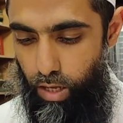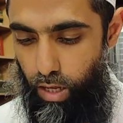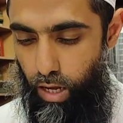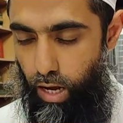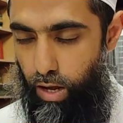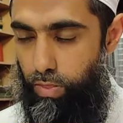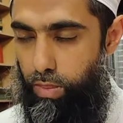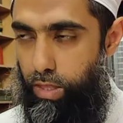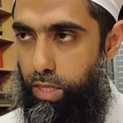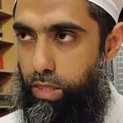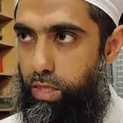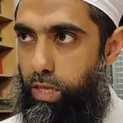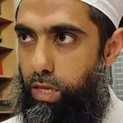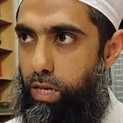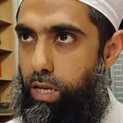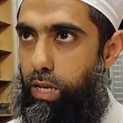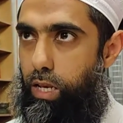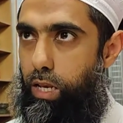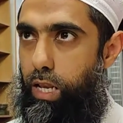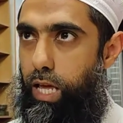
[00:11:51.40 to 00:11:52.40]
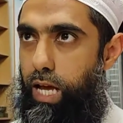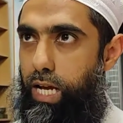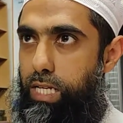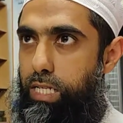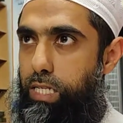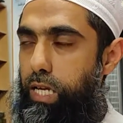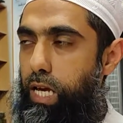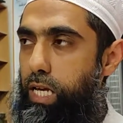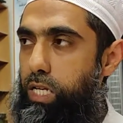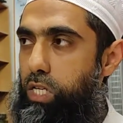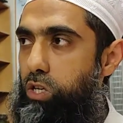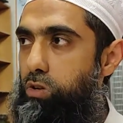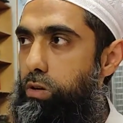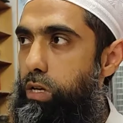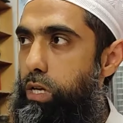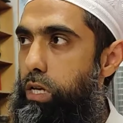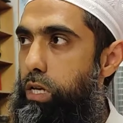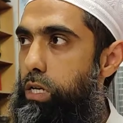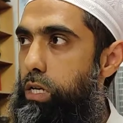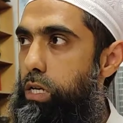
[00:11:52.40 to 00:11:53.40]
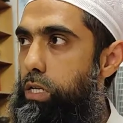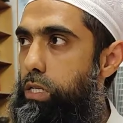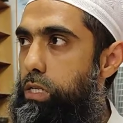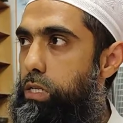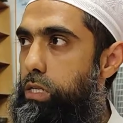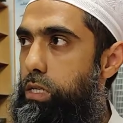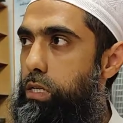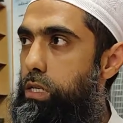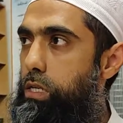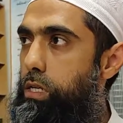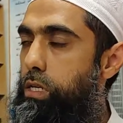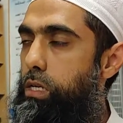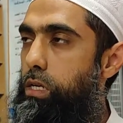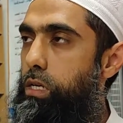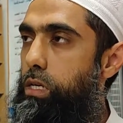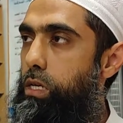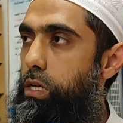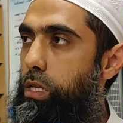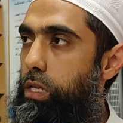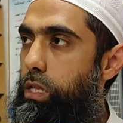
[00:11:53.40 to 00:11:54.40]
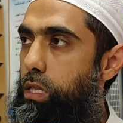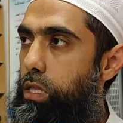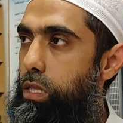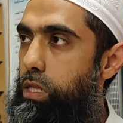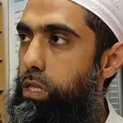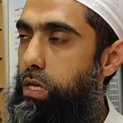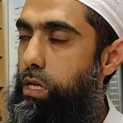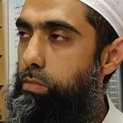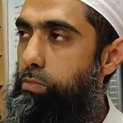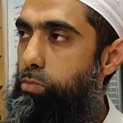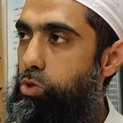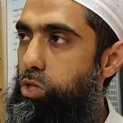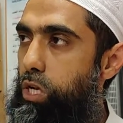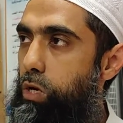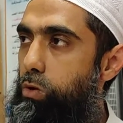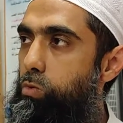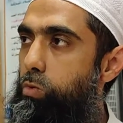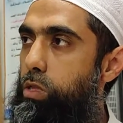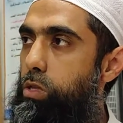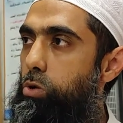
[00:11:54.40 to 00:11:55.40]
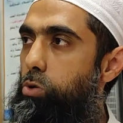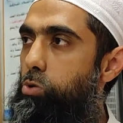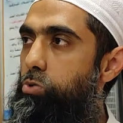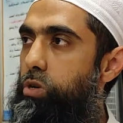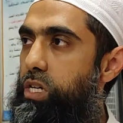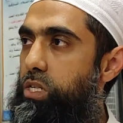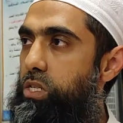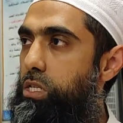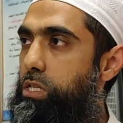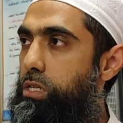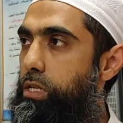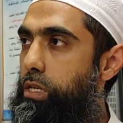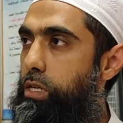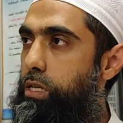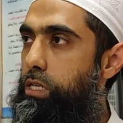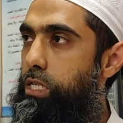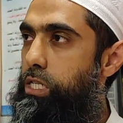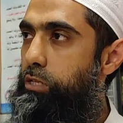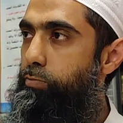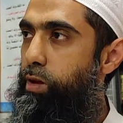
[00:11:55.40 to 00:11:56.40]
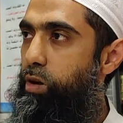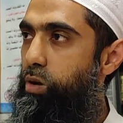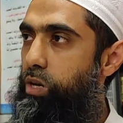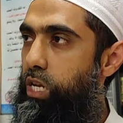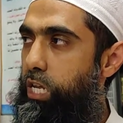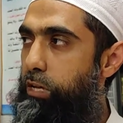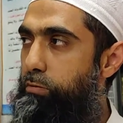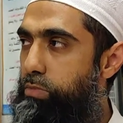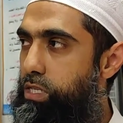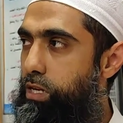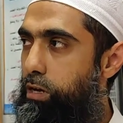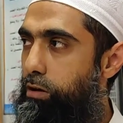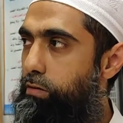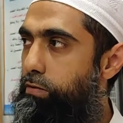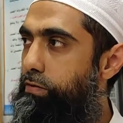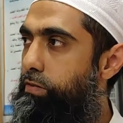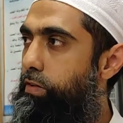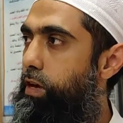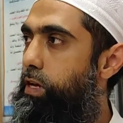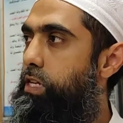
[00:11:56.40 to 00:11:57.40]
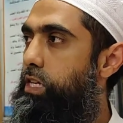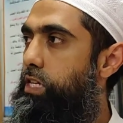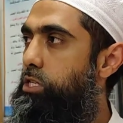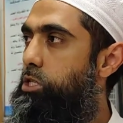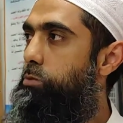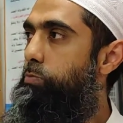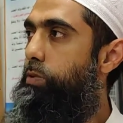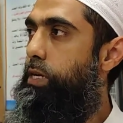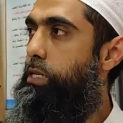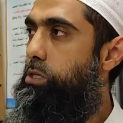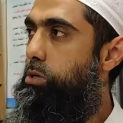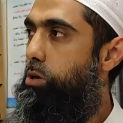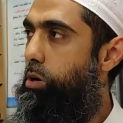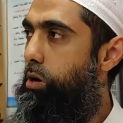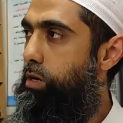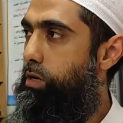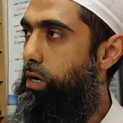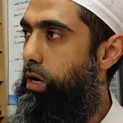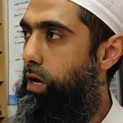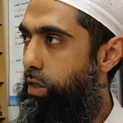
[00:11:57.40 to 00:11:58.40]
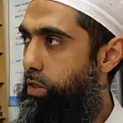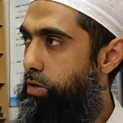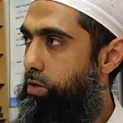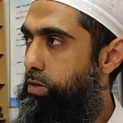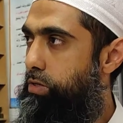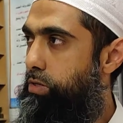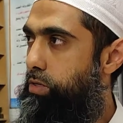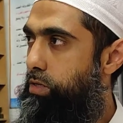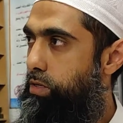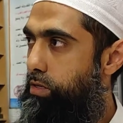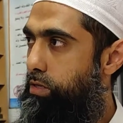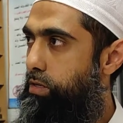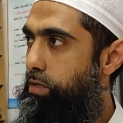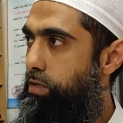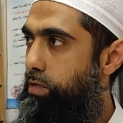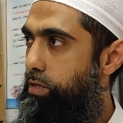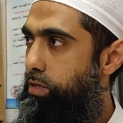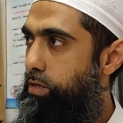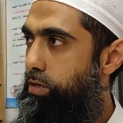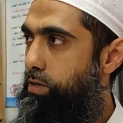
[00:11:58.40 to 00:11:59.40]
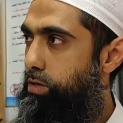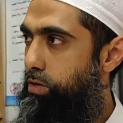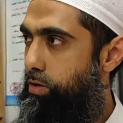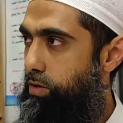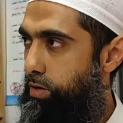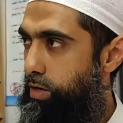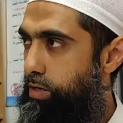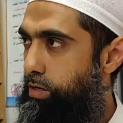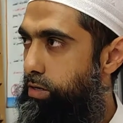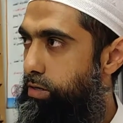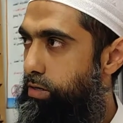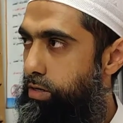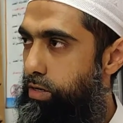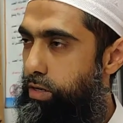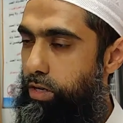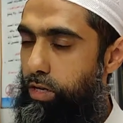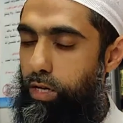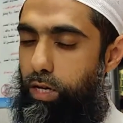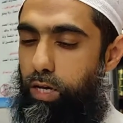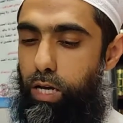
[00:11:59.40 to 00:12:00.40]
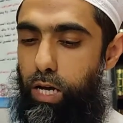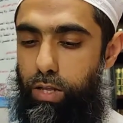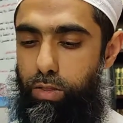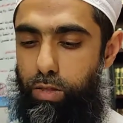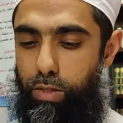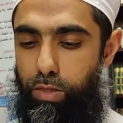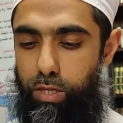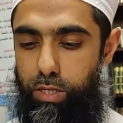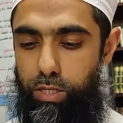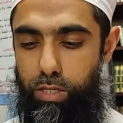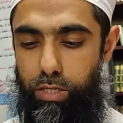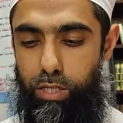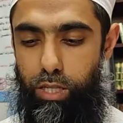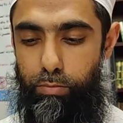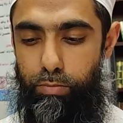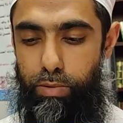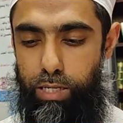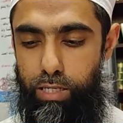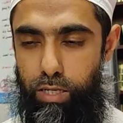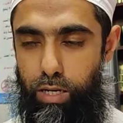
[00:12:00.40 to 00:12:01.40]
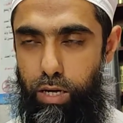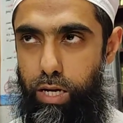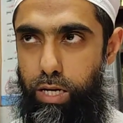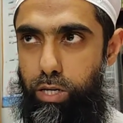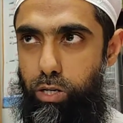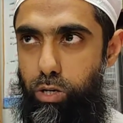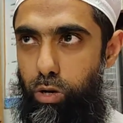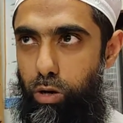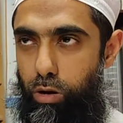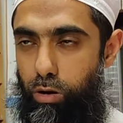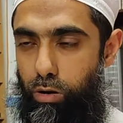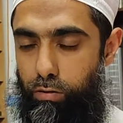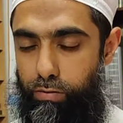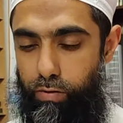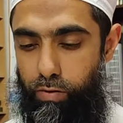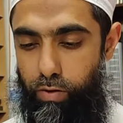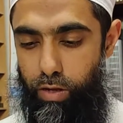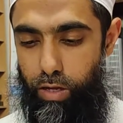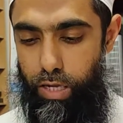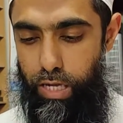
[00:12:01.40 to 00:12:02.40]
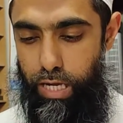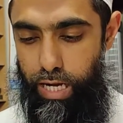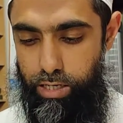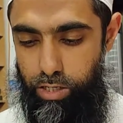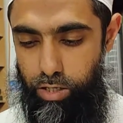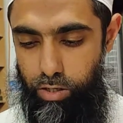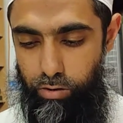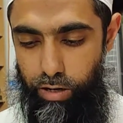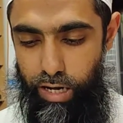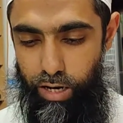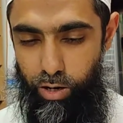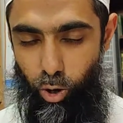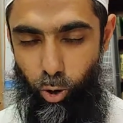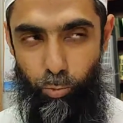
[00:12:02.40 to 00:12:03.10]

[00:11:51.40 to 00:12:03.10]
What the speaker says: And then the last category is the Mujawwad, who doesn't spend on himself and he spends on others. Alright? And then this is the best kind of category, and